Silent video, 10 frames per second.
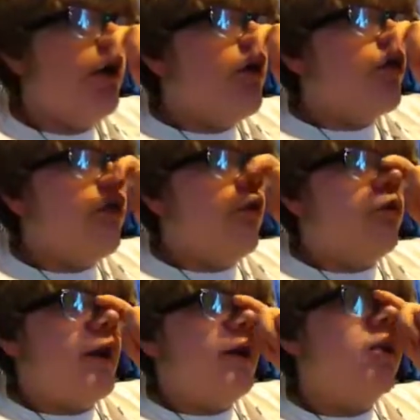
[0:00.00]
So,
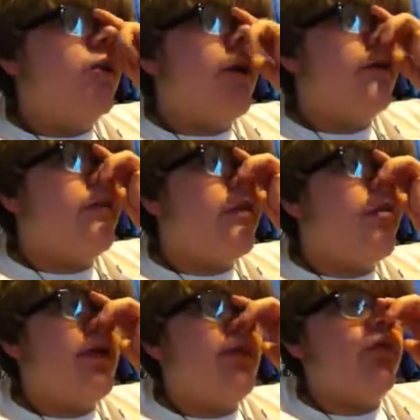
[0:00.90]
Randy Orton
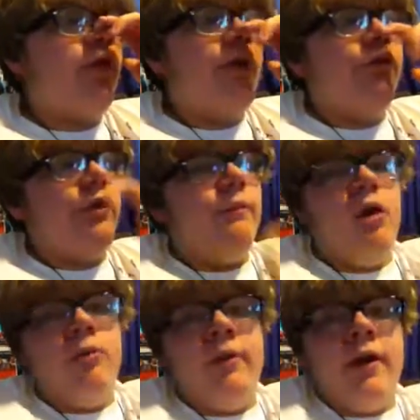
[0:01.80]
seems like, for the
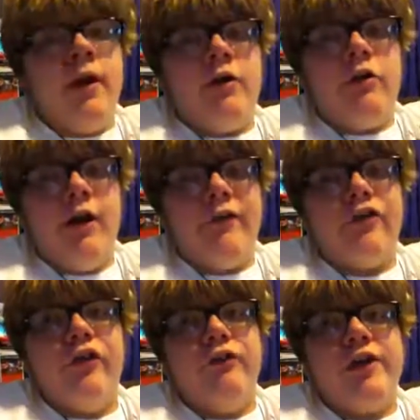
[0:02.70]
moment, a
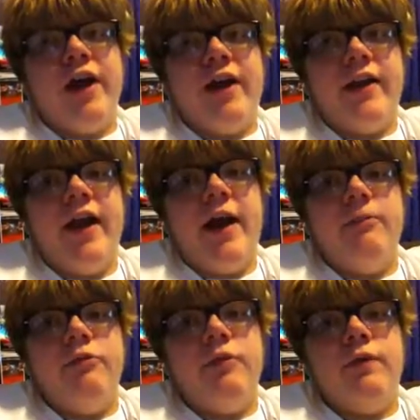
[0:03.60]
crossover kind of guy
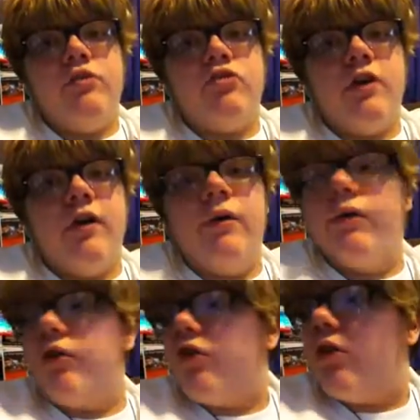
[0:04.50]
between the
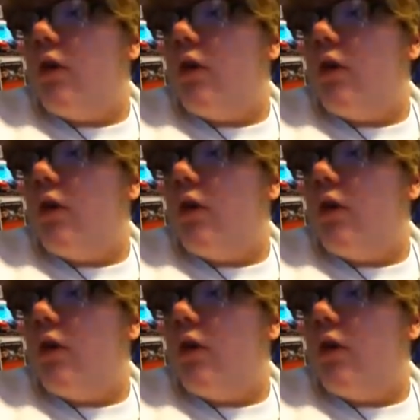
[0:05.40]
shows.